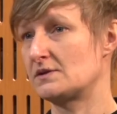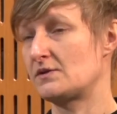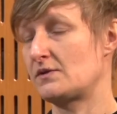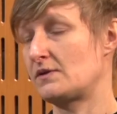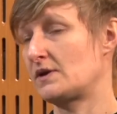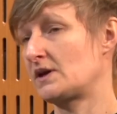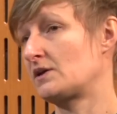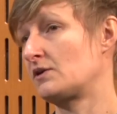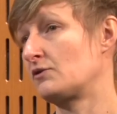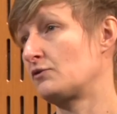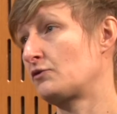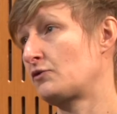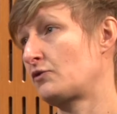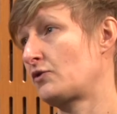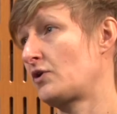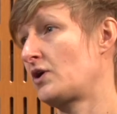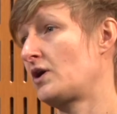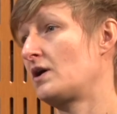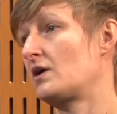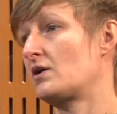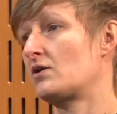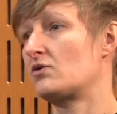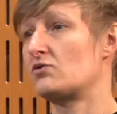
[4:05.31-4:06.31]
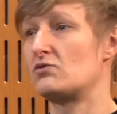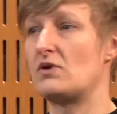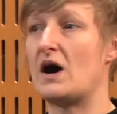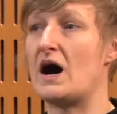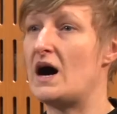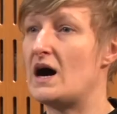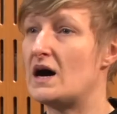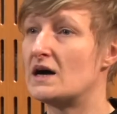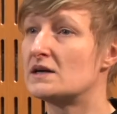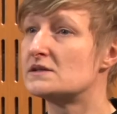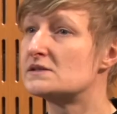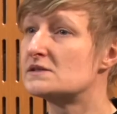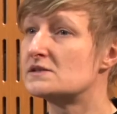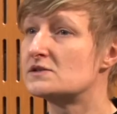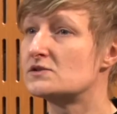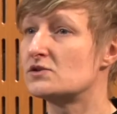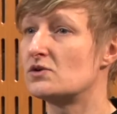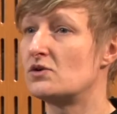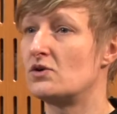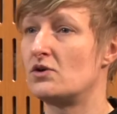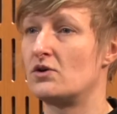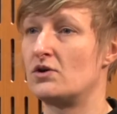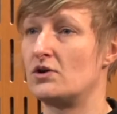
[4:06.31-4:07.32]
Think of grass
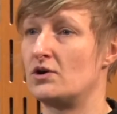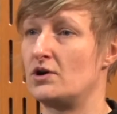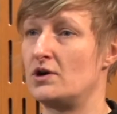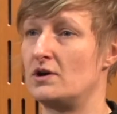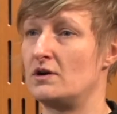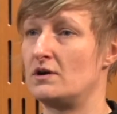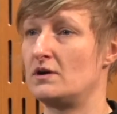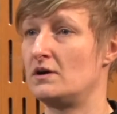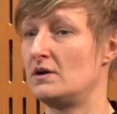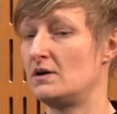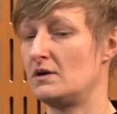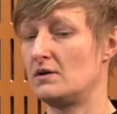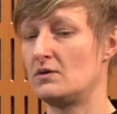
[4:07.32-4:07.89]
or